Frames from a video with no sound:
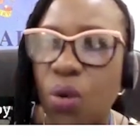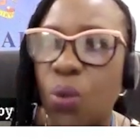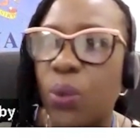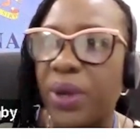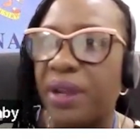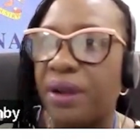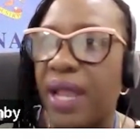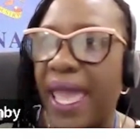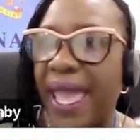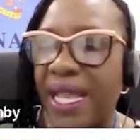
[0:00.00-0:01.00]

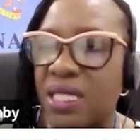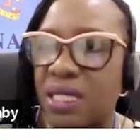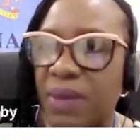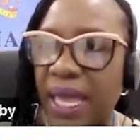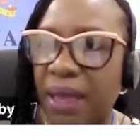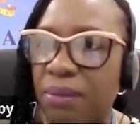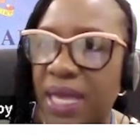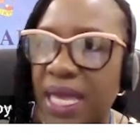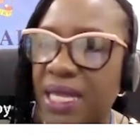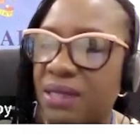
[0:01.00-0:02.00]
where
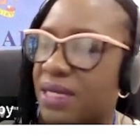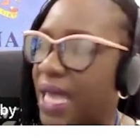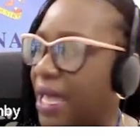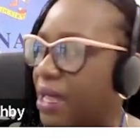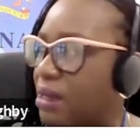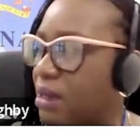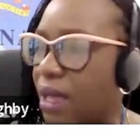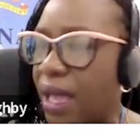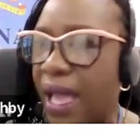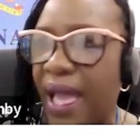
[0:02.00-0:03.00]
ex-inmates can
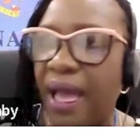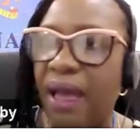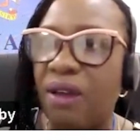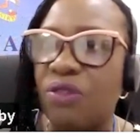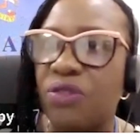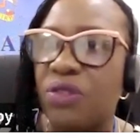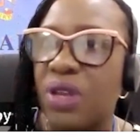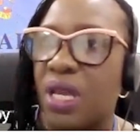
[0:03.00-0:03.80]
have